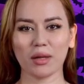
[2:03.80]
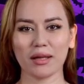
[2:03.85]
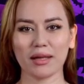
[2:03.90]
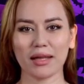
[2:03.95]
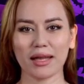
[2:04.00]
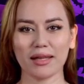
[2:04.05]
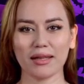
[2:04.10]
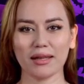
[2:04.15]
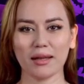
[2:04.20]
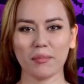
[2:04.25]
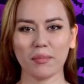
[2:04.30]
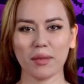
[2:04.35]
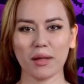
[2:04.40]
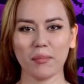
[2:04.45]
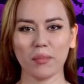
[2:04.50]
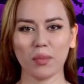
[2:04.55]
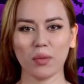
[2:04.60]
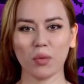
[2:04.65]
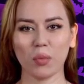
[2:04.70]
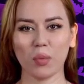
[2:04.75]
in late
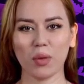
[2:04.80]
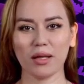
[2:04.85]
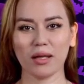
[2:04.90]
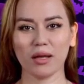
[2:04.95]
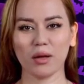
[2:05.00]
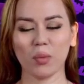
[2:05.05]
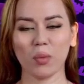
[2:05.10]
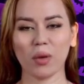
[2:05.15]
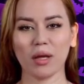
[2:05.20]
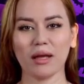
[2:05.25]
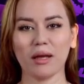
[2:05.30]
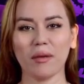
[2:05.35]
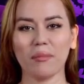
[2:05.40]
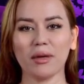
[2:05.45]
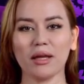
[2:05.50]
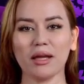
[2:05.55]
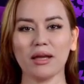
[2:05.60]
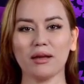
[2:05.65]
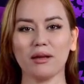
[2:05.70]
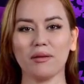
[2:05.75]
September 2020
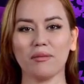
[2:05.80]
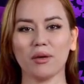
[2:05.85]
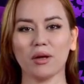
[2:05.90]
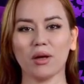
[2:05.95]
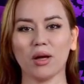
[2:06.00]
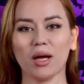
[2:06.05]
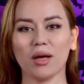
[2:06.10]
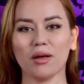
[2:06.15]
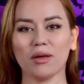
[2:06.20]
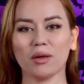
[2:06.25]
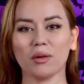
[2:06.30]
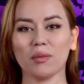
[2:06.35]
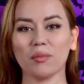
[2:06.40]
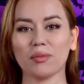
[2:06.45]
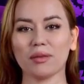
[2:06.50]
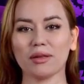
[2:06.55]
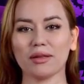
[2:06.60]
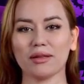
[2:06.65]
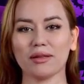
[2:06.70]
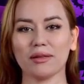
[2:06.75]
because of the
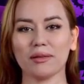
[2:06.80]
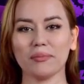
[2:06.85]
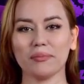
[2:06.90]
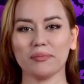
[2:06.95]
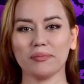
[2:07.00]
lawsuits.